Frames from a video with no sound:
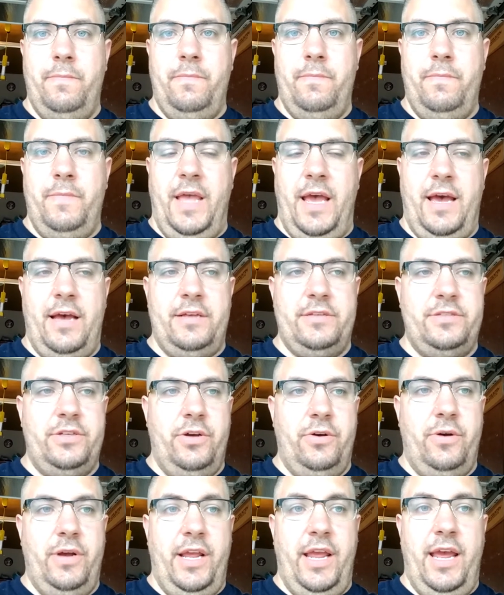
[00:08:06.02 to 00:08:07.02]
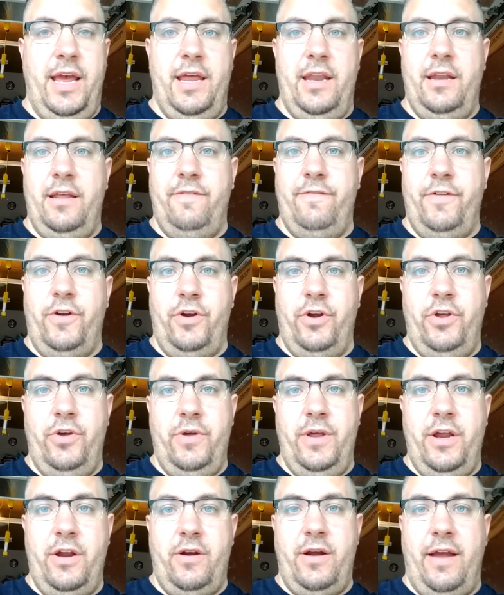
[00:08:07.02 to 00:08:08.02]
yeah, so again, if you're
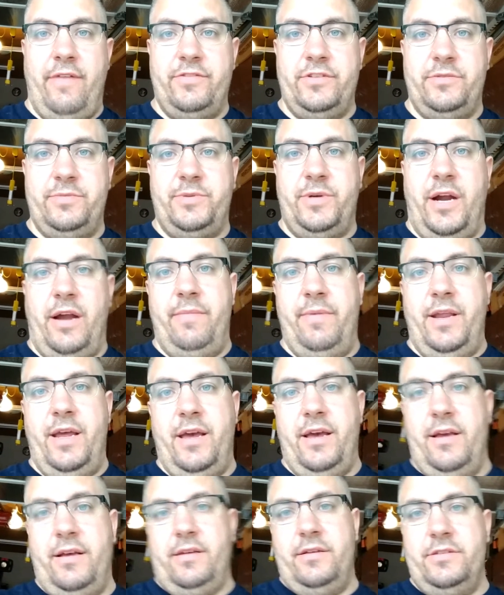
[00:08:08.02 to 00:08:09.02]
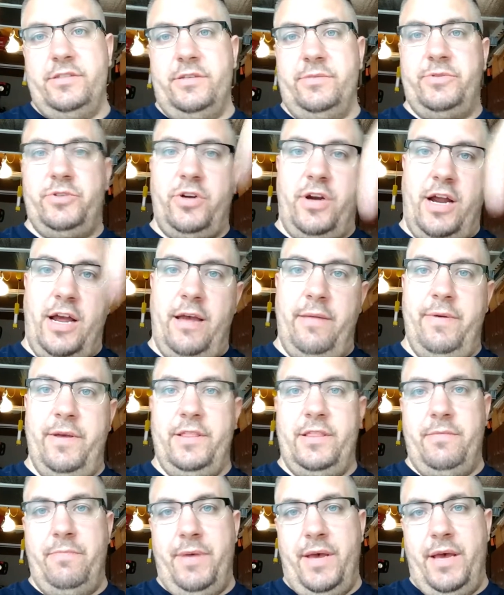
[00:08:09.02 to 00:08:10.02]
new here, haven't subscribed yet, subscribe,
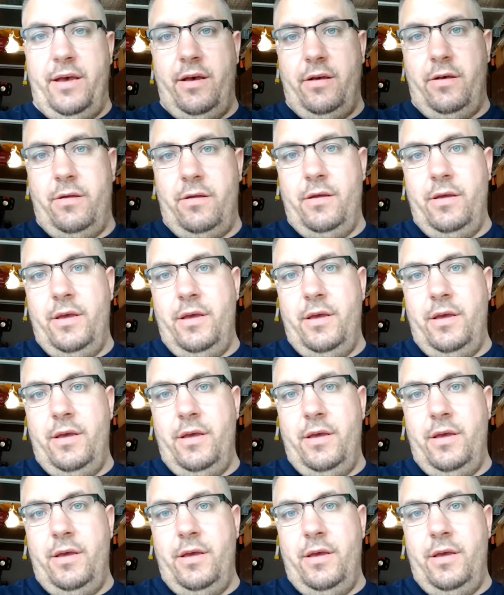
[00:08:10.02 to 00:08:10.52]
hit the bell,